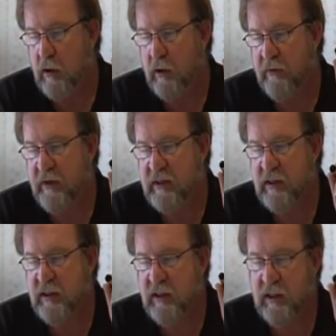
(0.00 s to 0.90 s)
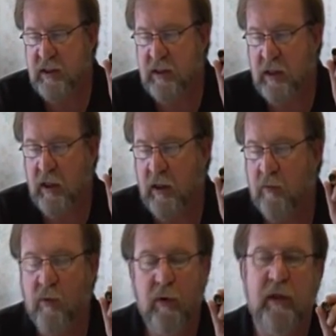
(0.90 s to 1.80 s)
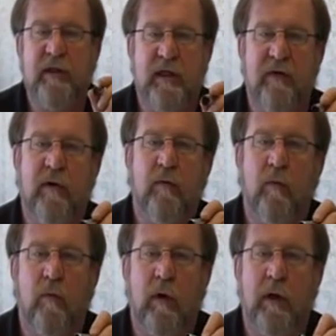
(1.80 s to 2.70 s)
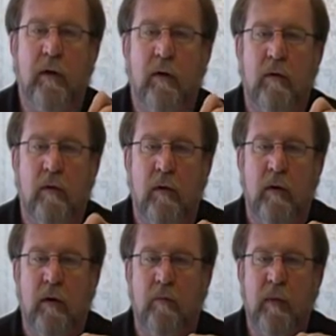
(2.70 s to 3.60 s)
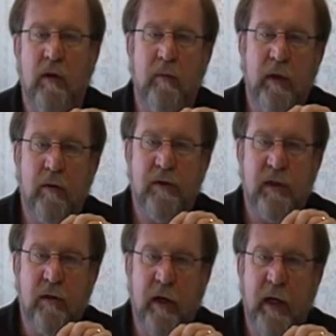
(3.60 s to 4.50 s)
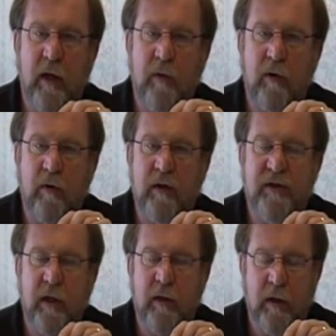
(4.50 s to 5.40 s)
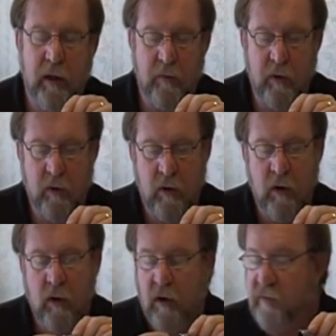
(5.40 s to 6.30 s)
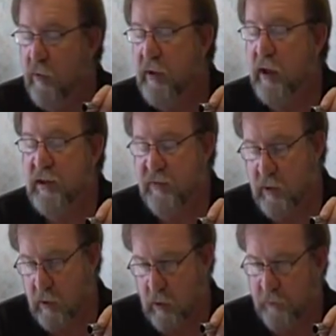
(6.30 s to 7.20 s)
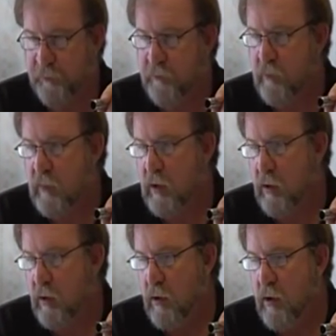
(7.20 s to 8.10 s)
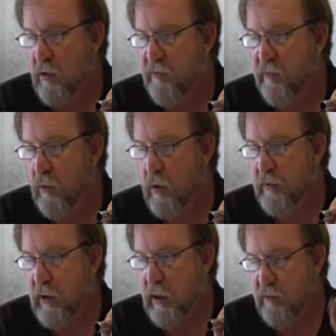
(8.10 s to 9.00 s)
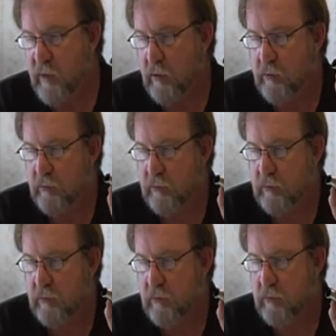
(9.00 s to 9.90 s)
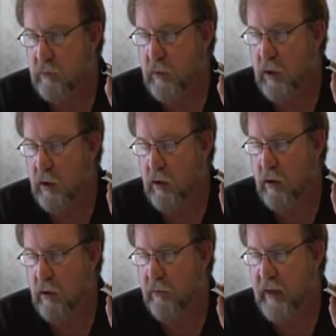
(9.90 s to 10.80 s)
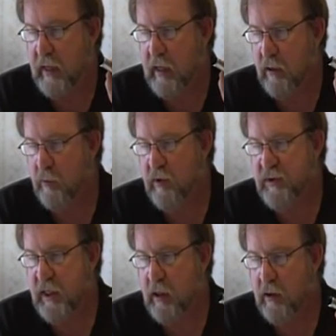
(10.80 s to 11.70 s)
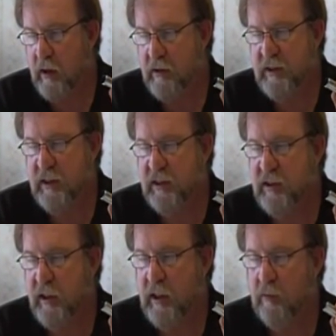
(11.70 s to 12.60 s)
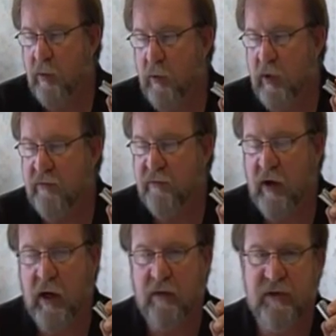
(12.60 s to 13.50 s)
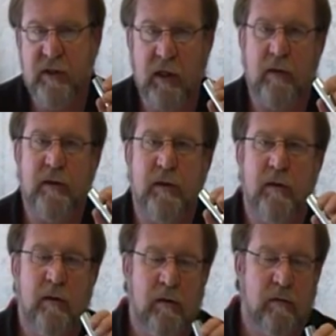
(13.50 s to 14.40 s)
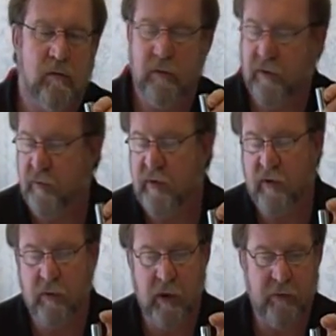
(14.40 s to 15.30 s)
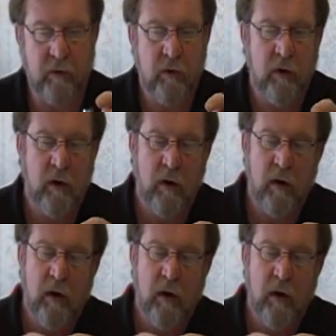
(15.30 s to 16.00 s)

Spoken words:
This is 16.71 millimeters in diameter, inside diameter, for the SVR. For the Evo, that calipers out at 16.56, or the 3V rather.